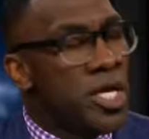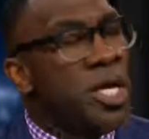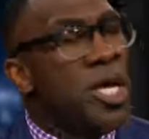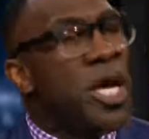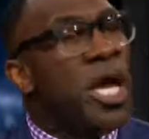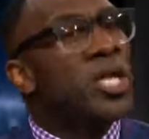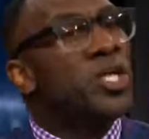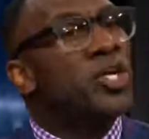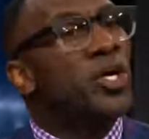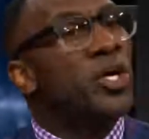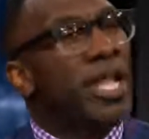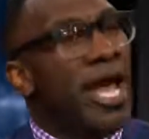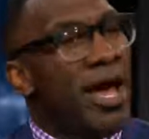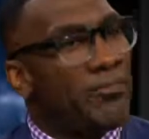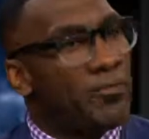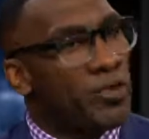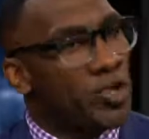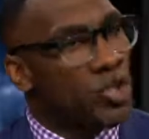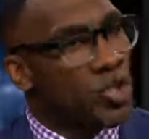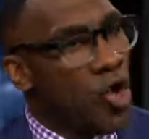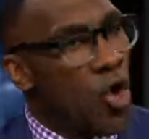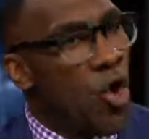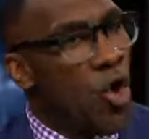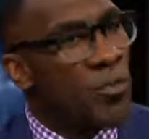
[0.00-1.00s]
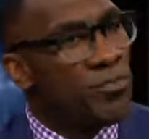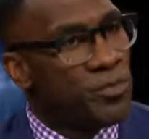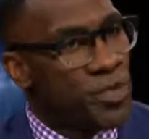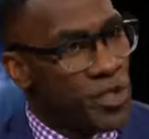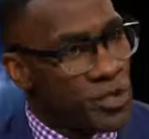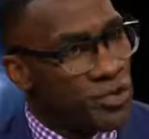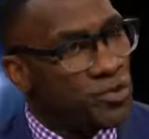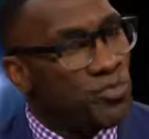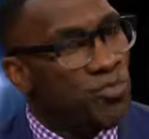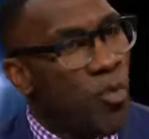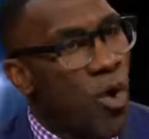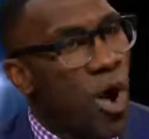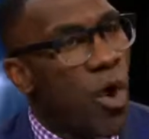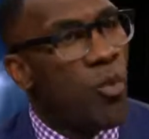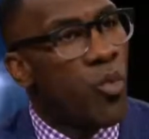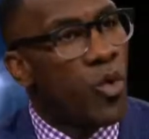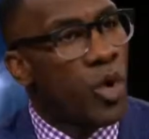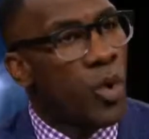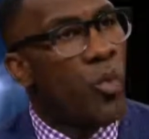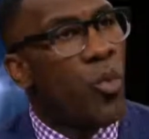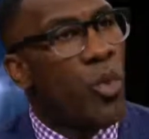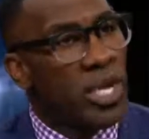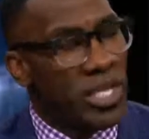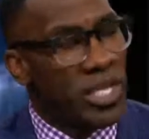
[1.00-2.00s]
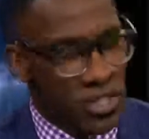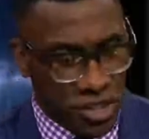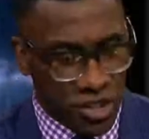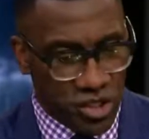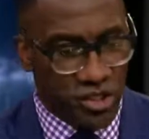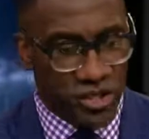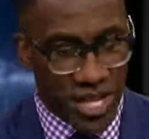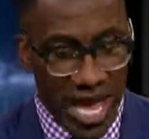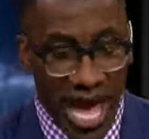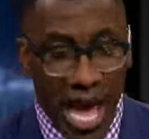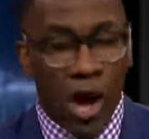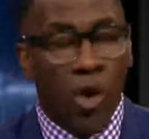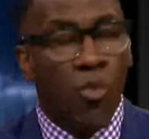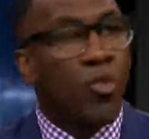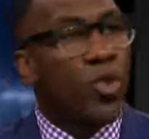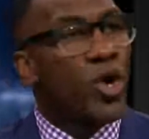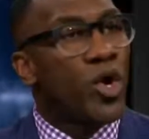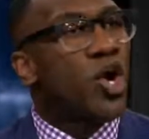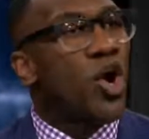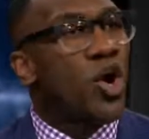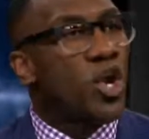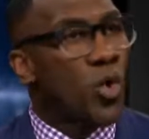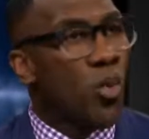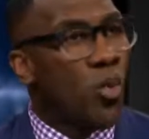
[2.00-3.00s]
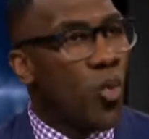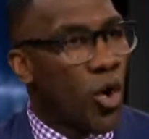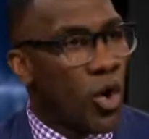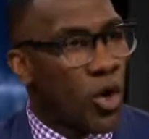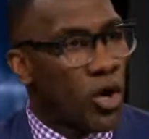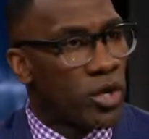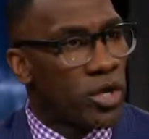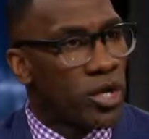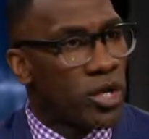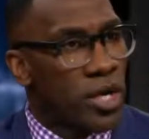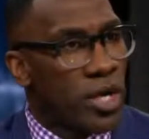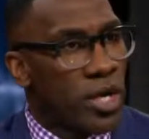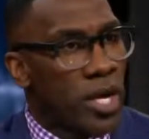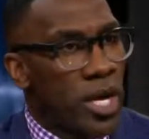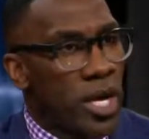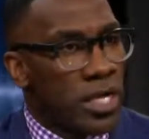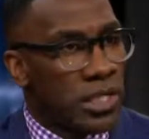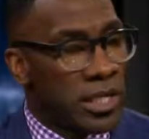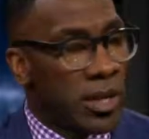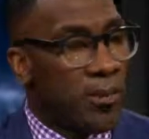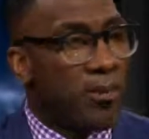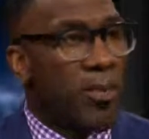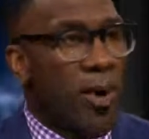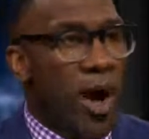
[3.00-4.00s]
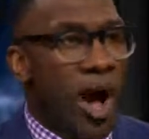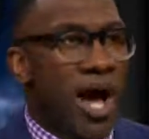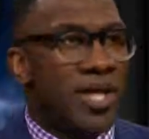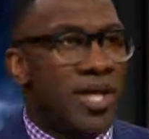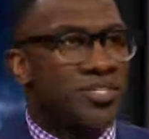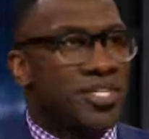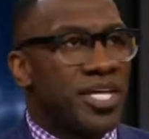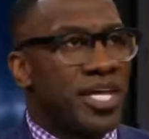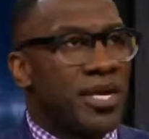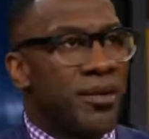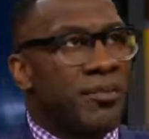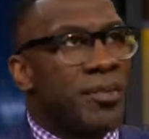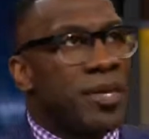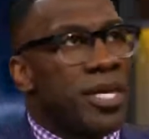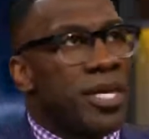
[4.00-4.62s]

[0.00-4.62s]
And you're going to have to show them this is what we're willing, this is how we're going to work. LeBron, Skip,